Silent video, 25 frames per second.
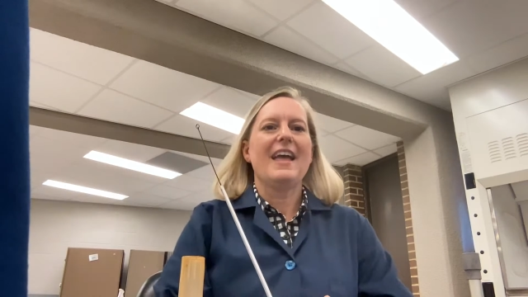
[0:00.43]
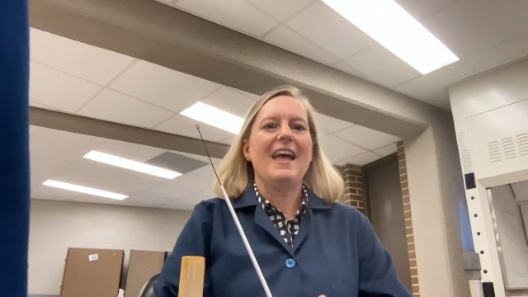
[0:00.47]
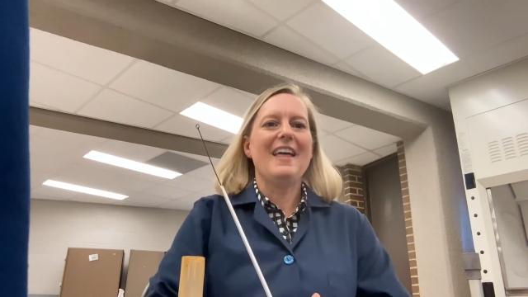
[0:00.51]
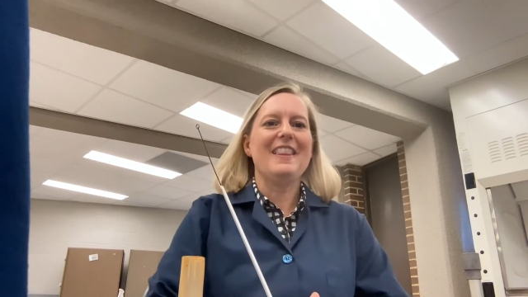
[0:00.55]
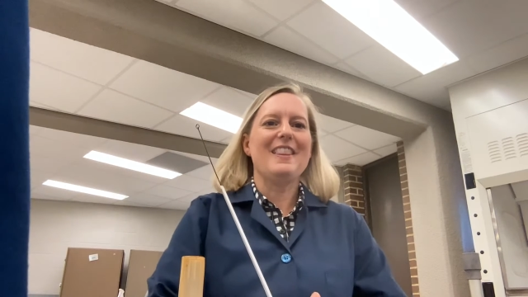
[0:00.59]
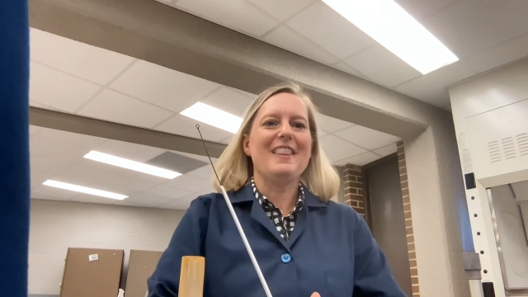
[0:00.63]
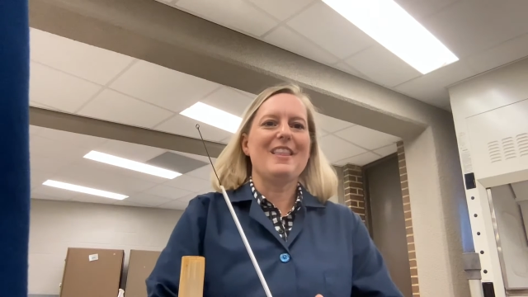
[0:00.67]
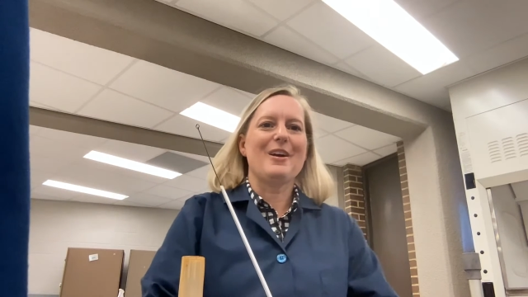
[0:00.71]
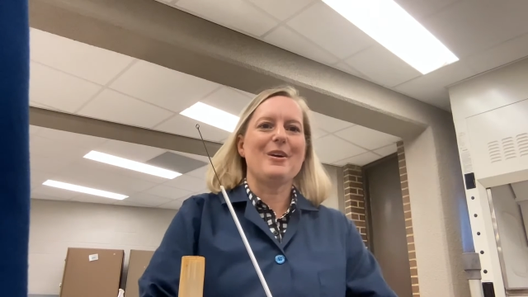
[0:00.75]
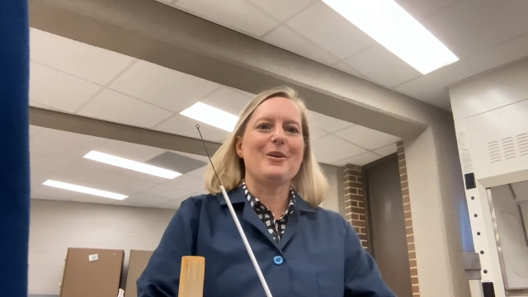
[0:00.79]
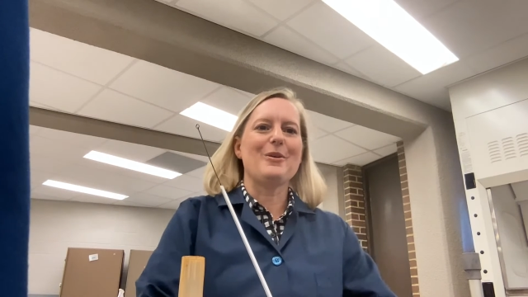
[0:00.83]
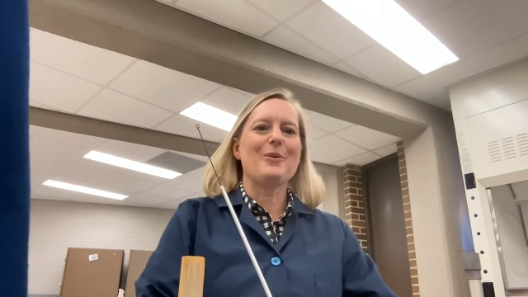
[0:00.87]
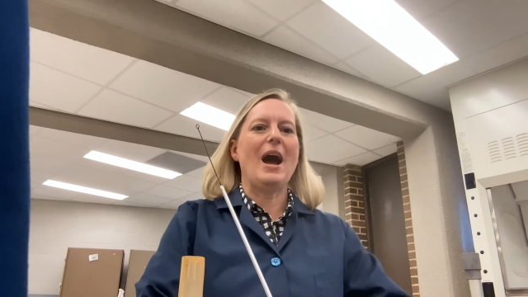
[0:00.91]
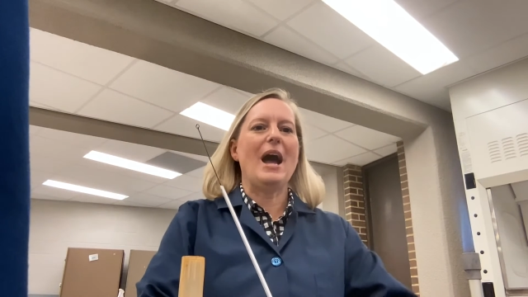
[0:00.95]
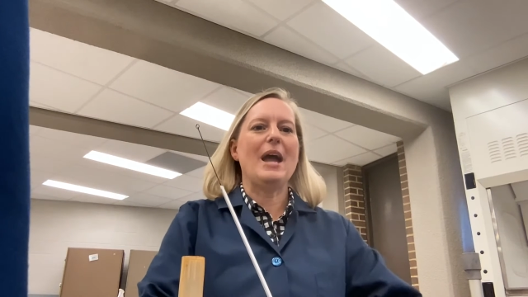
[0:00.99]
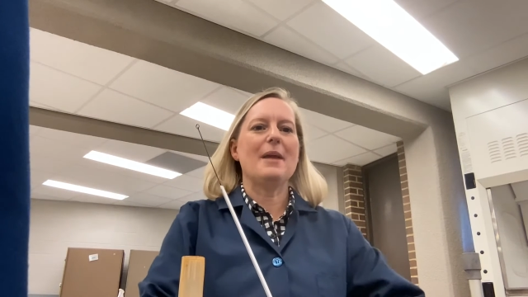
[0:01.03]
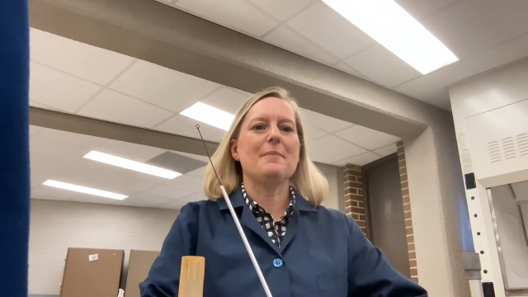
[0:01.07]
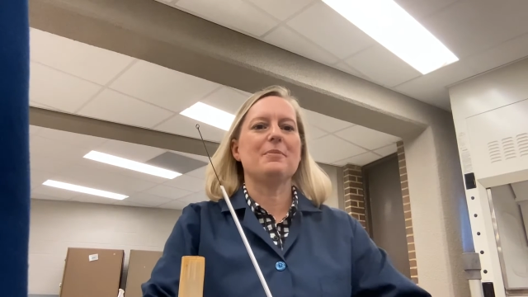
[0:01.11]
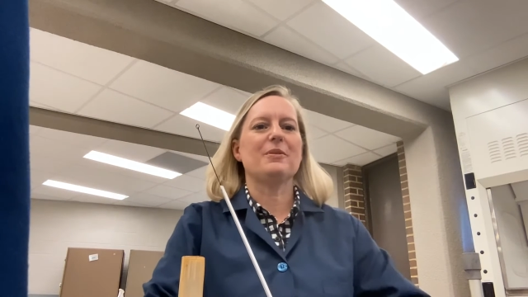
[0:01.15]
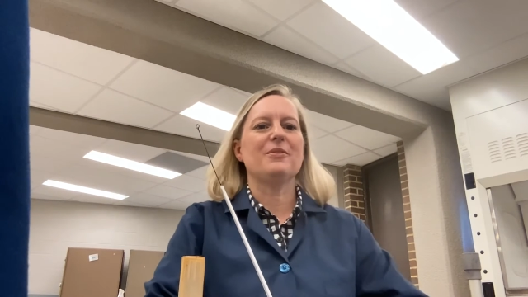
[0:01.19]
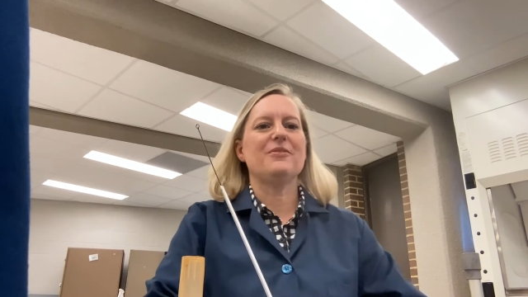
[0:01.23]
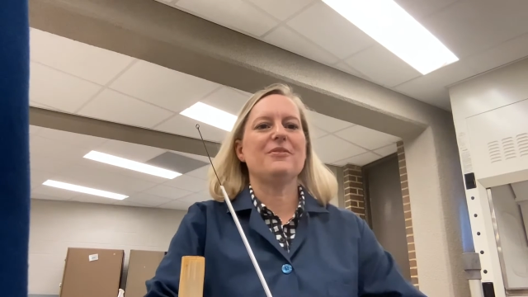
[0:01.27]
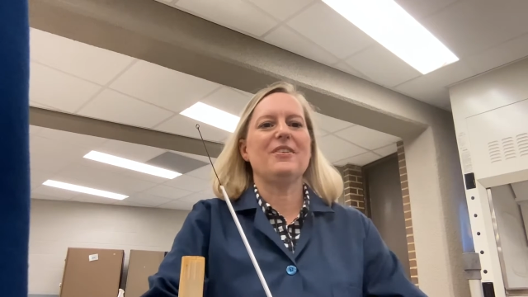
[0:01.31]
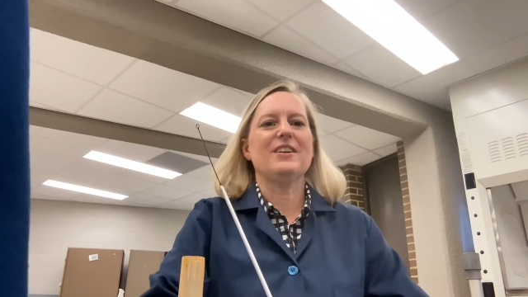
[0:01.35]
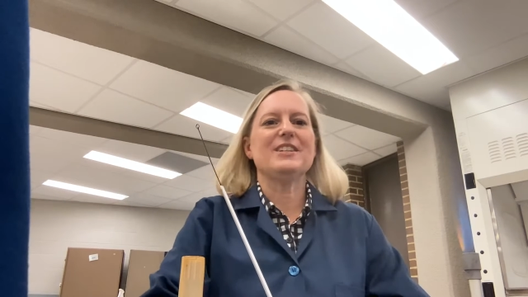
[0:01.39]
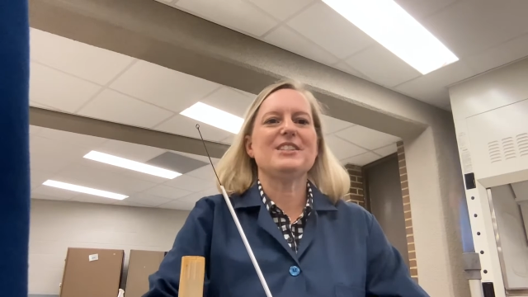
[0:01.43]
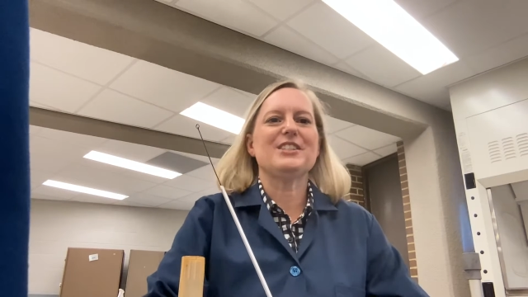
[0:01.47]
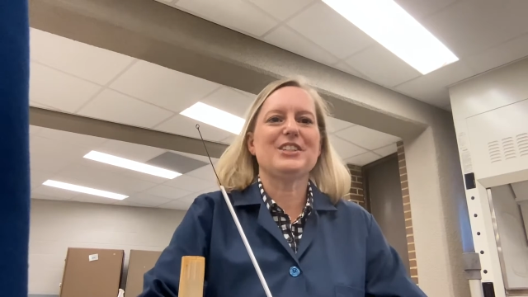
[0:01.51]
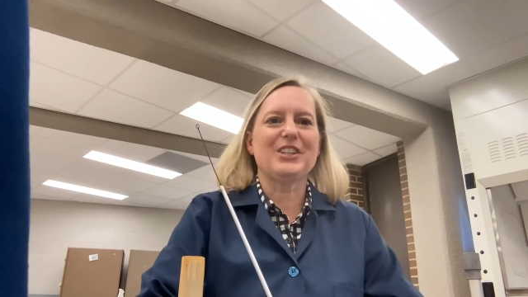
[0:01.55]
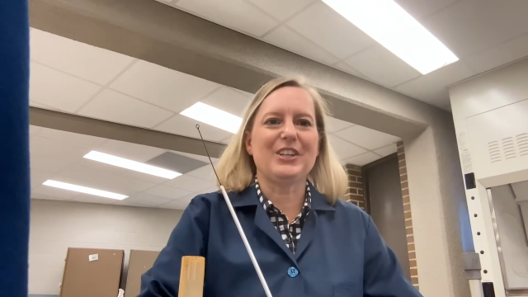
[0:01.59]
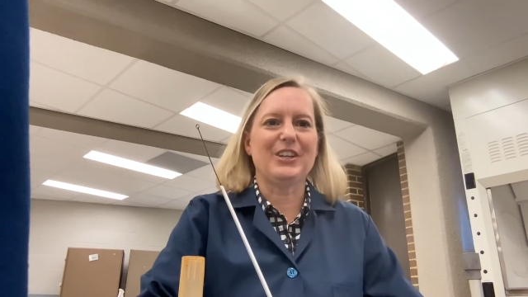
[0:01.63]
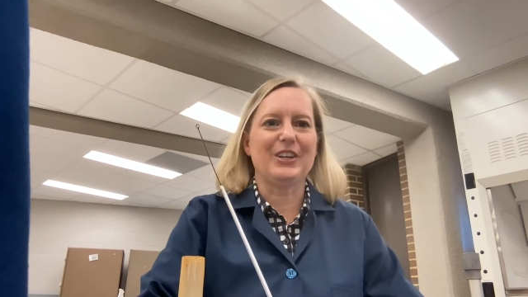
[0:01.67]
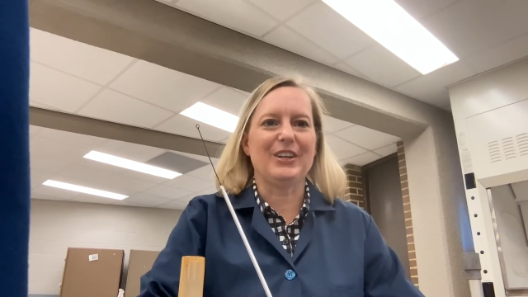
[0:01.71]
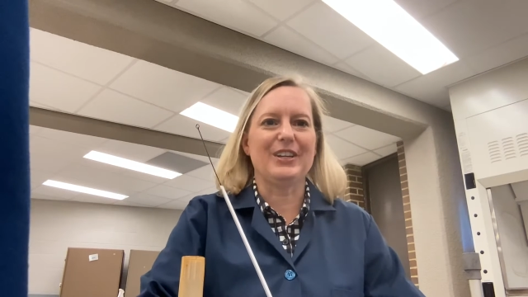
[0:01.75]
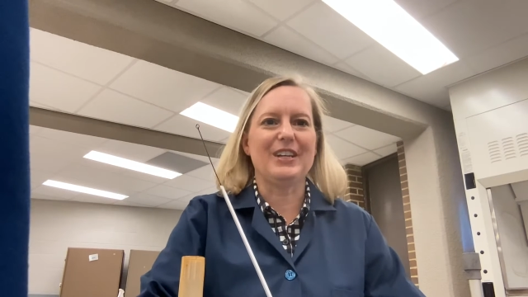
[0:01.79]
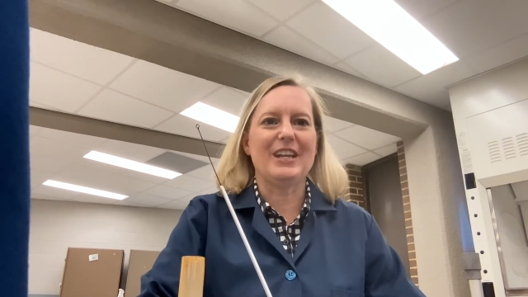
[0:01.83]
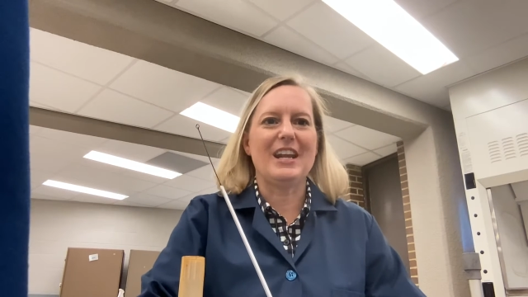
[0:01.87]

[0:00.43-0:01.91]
Hello, I'm Professor Good,